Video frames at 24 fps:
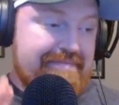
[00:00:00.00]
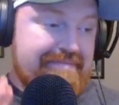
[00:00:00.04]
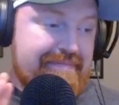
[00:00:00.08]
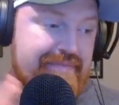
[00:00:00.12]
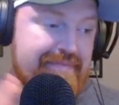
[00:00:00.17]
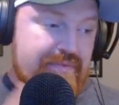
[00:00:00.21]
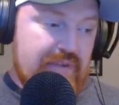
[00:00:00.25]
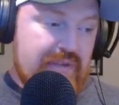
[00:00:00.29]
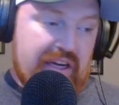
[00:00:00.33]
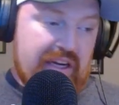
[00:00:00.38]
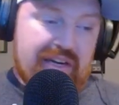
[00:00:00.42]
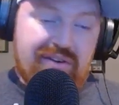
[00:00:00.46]

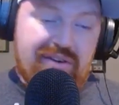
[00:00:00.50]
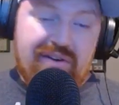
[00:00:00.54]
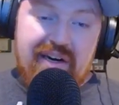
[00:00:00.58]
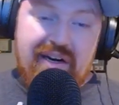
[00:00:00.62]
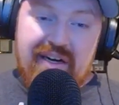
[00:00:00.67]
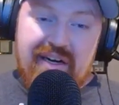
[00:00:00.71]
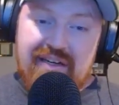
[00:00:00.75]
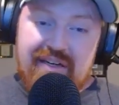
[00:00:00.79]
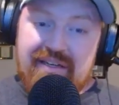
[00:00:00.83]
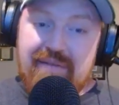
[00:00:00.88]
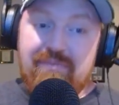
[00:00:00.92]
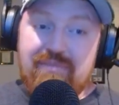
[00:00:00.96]
like a lot
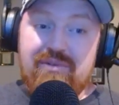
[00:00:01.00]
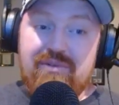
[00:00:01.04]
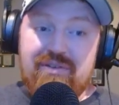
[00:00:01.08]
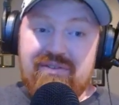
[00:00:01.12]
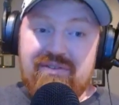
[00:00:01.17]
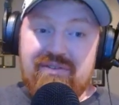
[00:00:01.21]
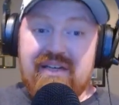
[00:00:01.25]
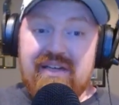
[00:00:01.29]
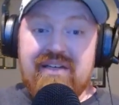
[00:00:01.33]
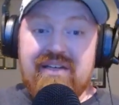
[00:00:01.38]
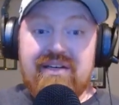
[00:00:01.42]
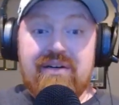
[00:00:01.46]
of teams, their
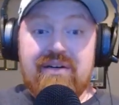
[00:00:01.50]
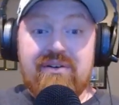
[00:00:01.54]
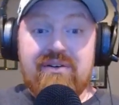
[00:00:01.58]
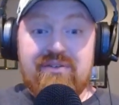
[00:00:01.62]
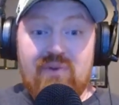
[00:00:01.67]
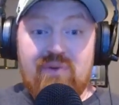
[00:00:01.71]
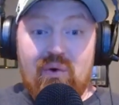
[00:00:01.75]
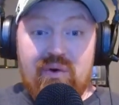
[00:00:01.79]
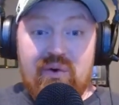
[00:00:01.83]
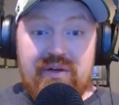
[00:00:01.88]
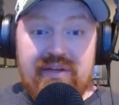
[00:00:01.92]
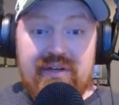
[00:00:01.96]
secondary is
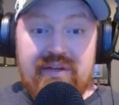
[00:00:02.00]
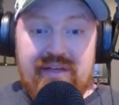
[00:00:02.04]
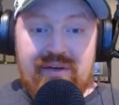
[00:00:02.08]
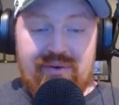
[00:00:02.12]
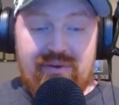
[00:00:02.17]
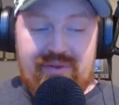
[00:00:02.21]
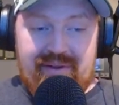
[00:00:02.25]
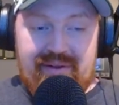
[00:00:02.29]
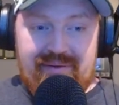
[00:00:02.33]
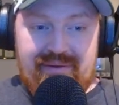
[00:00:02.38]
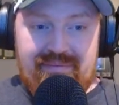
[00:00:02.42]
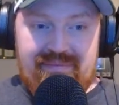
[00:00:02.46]
going to kill
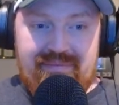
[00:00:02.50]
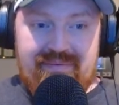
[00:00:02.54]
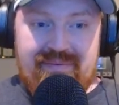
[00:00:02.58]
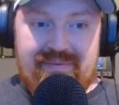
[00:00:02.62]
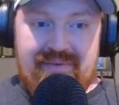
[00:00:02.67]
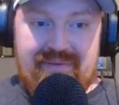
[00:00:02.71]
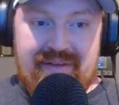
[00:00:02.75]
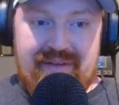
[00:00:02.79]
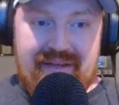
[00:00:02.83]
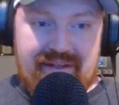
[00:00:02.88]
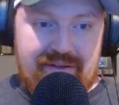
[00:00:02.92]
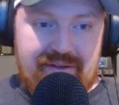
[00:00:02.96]
them.
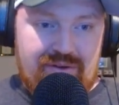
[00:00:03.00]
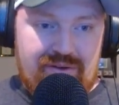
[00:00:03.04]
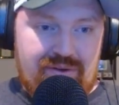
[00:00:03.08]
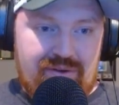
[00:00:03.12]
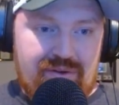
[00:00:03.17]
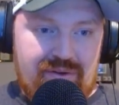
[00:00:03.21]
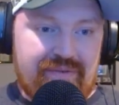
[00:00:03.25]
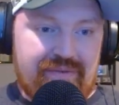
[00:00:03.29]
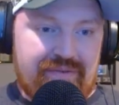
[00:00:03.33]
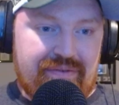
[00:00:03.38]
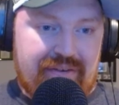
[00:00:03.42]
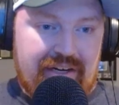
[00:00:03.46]
It
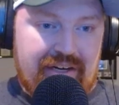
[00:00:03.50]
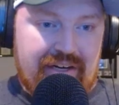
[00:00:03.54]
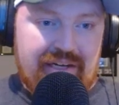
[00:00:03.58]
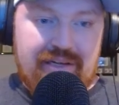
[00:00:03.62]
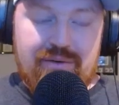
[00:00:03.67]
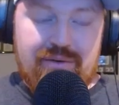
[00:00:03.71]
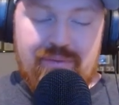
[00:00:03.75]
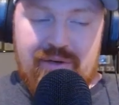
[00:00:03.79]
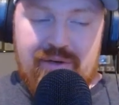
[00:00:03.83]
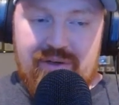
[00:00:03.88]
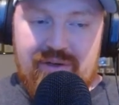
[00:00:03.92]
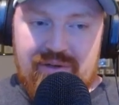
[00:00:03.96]
could very
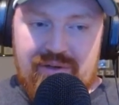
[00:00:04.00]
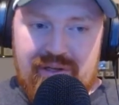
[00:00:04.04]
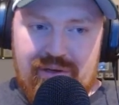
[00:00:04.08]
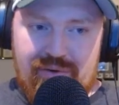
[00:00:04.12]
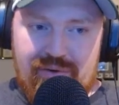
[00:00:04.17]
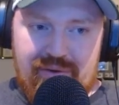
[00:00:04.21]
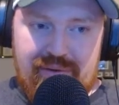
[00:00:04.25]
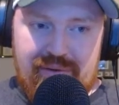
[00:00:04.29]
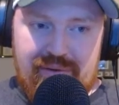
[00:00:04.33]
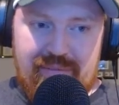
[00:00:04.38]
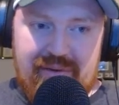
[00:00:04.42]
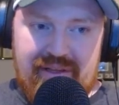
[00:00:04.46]
well kill
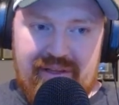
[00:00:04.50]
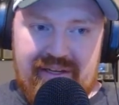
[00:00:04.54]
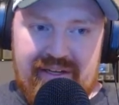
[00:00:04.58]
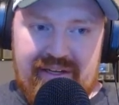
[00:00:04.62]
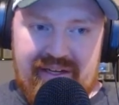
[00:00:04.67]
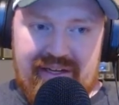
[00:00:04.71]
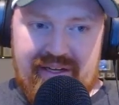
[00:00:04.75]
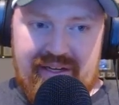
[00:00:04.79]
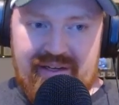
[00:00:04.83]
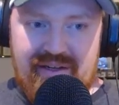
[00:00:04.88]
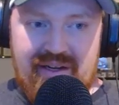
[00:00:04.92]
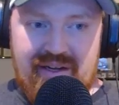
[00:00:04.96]
them in the
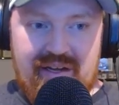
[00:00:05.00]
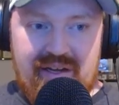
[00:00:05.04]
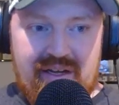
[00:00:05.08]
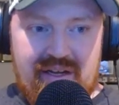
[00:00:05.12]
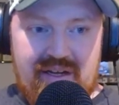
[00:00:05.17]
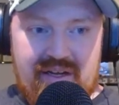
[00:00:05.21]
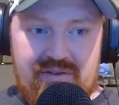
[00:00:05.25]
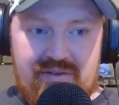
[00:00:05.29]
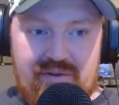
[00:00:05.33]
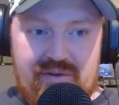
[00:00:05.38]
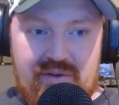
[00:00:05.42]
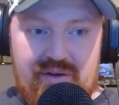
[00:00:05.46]
end.
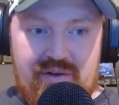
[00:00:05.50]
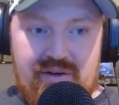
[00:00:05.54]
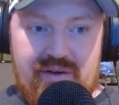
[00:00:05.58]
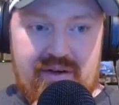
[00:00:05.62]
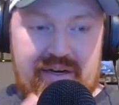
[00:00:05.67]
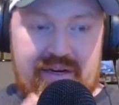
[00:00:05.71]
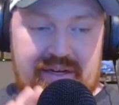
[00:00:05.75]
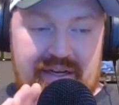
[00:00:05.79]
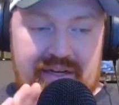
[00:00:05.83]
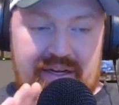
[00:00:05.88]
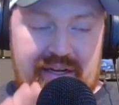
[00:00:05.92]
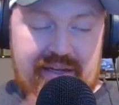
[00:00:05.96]
So, this
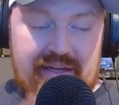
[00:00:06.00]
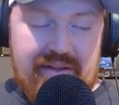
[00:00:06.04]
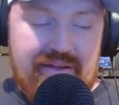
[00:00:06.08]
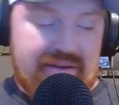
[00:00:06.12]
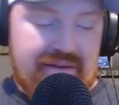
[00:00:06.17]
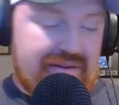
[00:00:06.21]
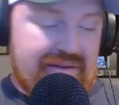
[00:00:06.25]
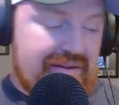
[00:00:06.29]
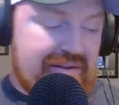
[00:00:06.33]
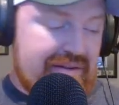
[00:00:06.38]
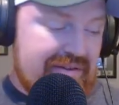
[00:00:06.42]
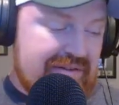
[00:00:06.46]

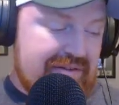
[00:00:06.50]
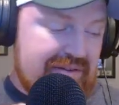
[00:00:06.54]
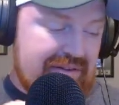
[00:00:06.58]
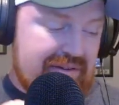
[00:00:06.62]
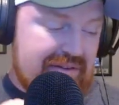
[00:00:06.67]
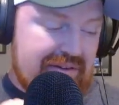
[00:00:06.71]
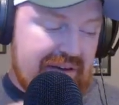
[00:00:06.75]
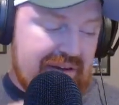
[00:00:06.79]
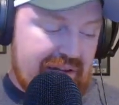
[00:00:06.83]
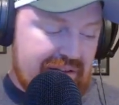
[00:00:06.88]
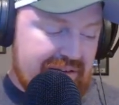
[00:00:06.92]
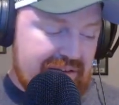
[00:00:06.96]
is
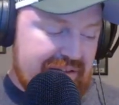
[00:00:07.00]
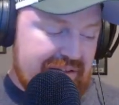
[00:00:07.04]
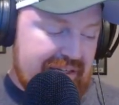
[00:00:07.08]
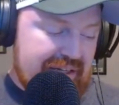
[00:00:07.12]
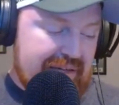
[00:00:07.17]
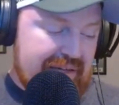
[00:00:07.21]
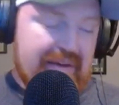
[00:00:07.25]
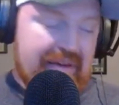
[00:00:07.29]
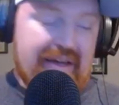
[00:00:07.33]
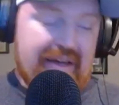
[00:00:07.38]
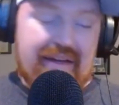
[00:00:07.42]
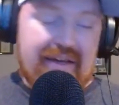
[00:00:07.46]
another
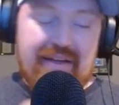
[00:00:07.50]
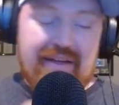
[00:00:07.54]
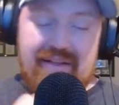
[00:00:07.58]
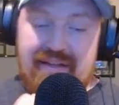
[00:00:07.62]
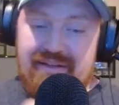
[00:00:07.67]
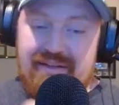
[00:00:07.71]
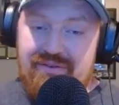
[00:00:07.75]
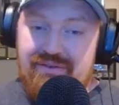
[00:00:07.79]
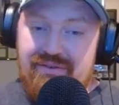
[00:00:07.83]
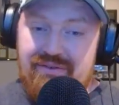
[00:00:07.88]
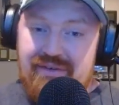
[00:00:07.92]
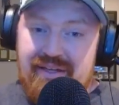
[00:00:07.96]
team
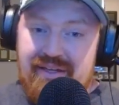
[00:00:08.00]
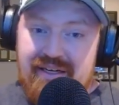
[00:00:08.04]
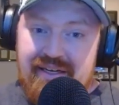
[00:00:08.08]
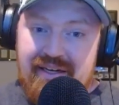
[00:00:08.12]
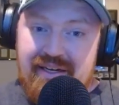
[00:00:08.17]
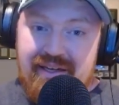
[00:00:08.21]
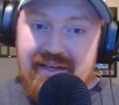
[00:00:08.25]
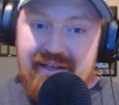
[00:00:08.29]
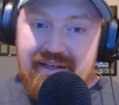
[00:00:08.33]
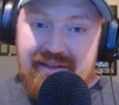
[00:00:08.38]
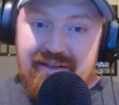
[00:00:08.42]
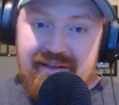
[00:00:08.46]
that's leaning
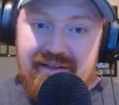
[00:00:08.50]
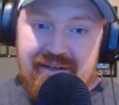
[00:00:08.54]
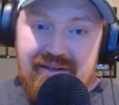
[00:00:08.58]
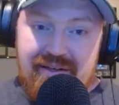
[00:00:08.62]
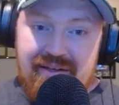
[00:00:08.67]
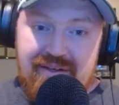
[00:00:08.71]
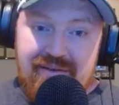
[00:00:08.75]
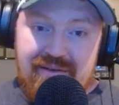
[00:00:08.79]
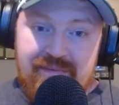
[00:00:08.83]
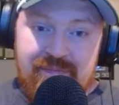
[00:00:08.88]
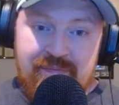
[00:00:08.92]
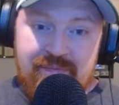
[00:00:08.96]
on
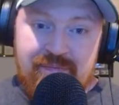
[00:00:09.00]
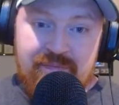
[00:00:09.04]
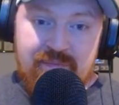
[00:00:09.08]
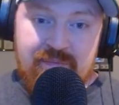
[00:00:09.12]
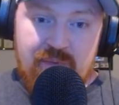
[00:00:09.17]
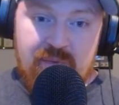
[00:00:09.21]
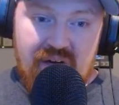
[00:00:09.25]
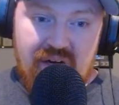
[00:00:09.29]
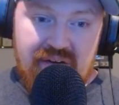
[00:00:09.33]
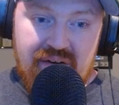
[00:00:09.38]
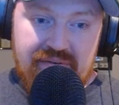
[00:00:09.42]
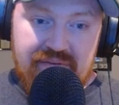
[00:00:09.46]
their
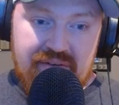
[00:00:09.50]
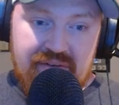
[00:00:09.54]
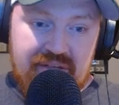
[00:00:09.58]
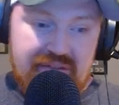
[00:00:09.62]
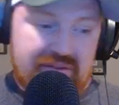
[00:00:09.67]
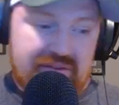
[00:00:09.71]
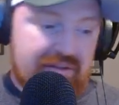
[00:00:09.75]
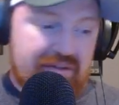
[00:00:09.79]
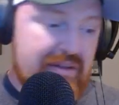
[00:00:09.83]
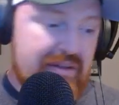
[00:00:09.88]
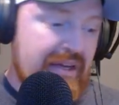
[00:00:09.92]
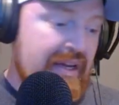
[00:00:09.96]

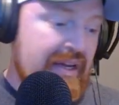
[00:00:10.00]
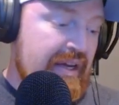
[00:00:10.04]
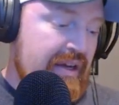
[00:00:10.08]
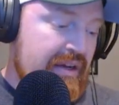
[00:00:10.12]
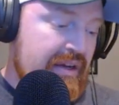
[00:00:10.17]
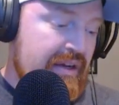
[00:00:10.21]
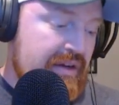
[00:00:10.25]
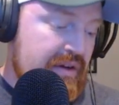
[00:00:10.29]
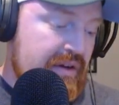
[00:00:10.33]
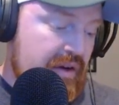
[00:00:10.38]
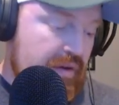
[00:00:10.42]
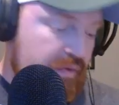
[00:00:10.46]
offense.
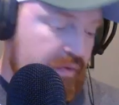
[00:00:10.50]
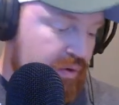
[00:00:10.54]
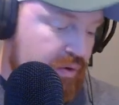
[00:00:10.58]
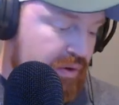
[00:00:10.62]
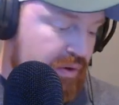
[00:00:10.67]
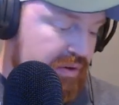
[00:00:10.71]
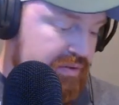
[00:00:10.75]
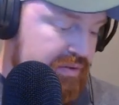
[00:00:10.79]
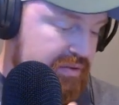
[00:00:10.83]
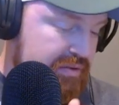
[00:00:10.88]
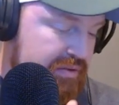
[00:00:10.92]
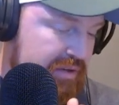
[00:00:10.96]
Of
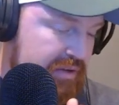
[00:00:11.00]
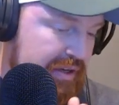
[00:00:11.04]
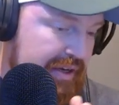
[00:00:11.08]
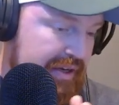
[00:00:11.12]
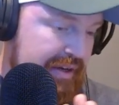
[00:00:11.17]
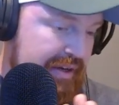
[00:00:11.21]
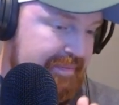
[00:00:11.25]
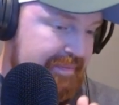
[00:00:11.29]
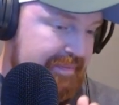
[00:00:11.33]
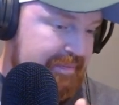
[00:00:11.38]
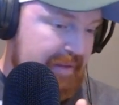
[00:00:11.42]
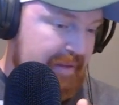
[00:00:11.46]
course,
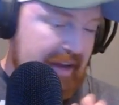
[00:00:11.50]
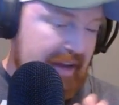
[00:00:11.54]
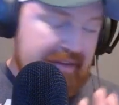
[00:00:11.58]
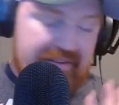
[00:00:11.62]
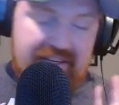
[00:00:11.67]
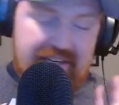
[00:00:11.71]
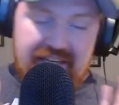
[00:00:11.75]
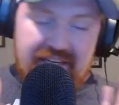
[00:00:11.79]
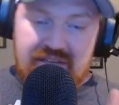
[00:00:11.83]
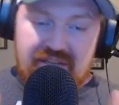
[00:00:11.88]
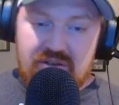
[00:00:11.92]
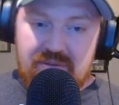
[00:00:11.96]
Evan
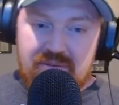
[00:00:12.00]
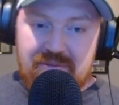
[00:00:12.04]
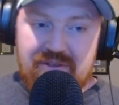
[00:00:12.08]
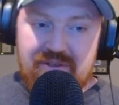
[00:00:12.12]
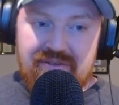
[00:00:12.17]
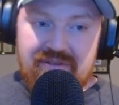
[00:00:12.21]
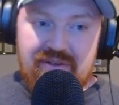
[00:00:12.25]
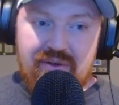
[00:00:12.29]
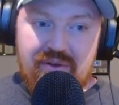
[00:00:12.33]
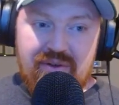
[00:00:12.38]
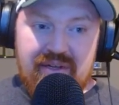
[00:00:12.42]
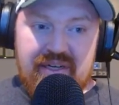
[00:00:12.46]
Ingram is
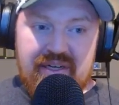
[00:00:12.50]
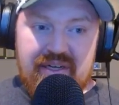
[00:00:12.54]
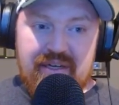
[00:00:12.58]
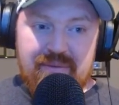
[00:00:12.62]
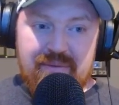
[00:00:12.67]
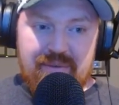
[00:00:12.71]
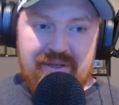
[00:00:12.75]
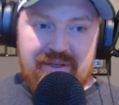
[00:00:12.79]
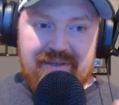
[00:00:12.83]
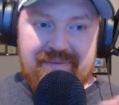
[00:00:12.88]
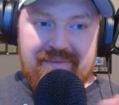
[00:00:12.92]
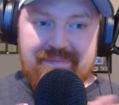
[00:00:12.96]
still there,
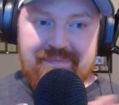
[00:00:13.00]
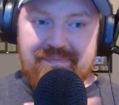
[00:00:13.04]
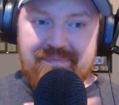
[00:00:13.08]
but